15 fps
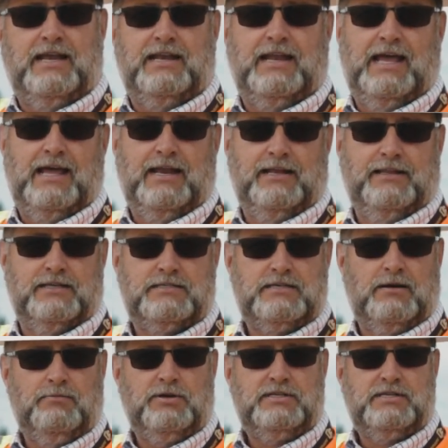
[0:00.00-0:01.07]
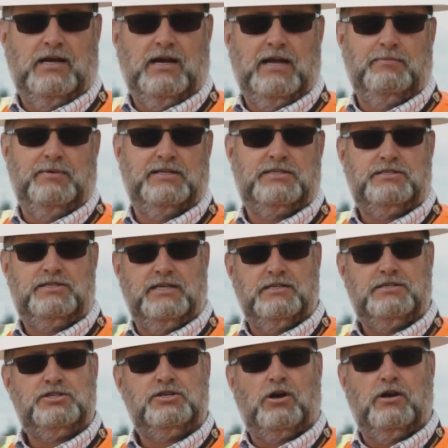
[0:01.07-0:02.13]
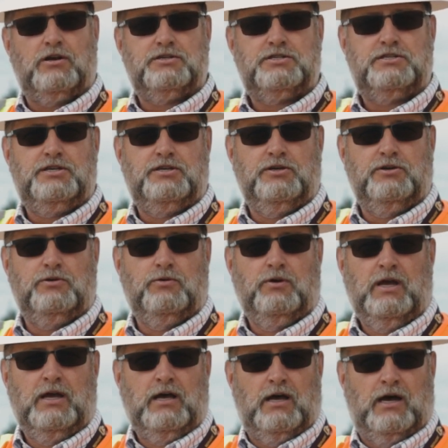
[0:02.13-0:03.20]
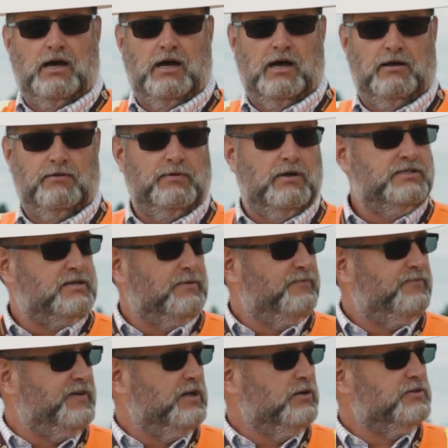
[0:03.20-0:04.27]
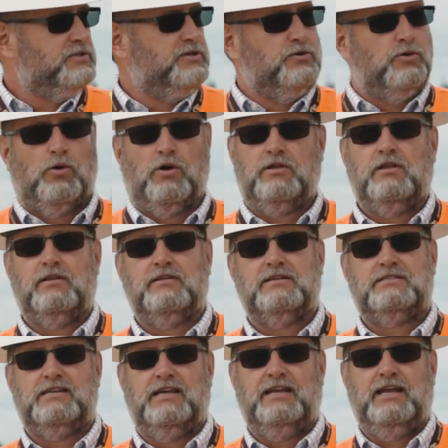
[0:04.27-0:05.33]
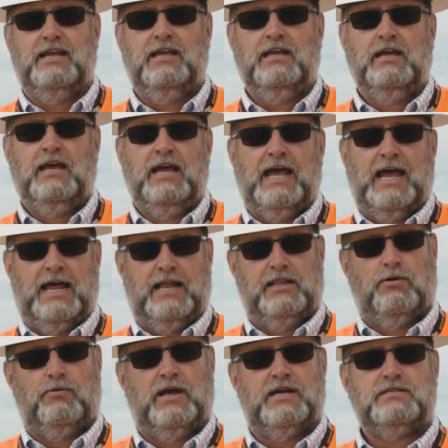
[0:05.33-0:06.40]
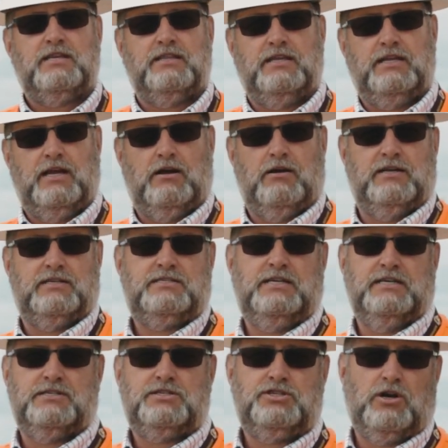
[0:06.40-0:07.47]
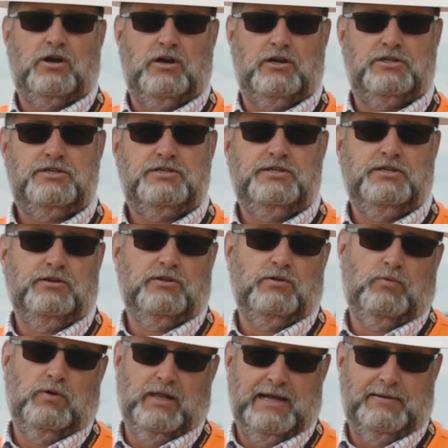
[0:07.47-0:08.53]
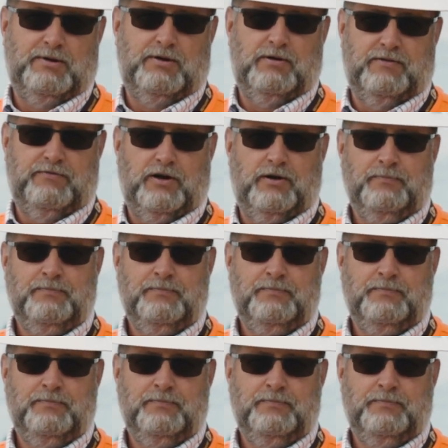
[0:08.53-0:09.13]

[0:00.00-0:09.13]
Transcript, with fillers: it, and in the summertime it's discharged to uh, some fields north of the city, and the rest of the year it's discharged to the Willamette River.